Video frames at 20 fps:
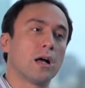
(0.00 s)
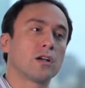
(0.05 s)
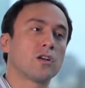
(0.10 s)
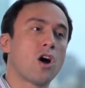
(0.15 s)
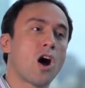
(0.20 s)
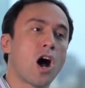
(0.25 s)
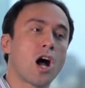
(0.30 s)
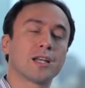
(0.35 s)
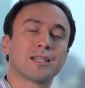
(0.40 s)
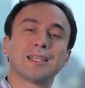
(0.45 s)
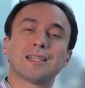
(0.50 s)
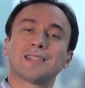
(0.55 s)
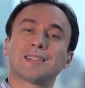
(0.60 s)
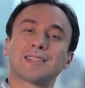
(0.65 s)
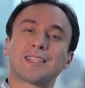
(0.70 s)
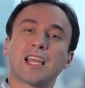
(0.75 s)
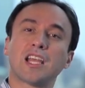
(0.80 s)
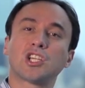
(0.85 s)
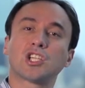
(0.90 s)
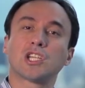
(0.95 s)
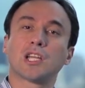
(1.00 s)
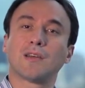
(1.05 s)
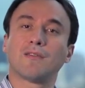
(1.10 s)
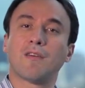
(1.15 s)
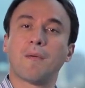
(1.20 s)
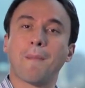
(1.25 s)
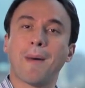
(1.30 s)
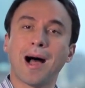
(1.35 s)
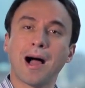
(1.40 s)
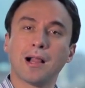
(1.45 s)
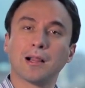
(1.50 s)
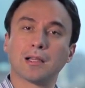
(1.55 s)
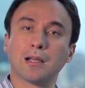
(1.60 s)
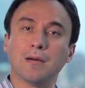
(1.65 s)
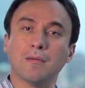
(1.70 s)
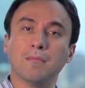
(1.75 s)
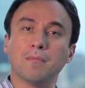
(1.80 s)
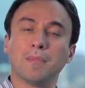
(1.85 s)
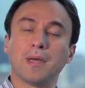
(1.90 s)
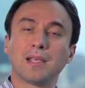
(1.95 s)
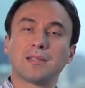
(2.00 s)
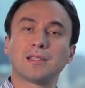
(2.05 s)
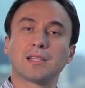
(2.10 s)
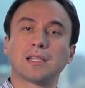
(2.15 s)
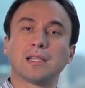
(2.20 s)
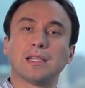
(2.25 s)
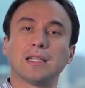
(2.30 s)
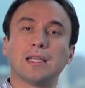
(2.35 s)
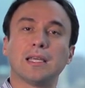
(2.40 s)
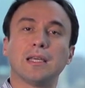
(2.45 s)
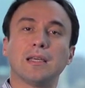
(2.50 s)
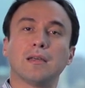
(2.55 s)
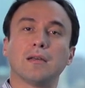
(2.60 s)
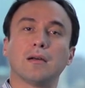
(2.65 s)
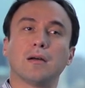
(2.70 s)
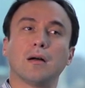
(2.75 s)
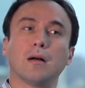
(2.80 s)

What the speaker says: condensation of amalgam basically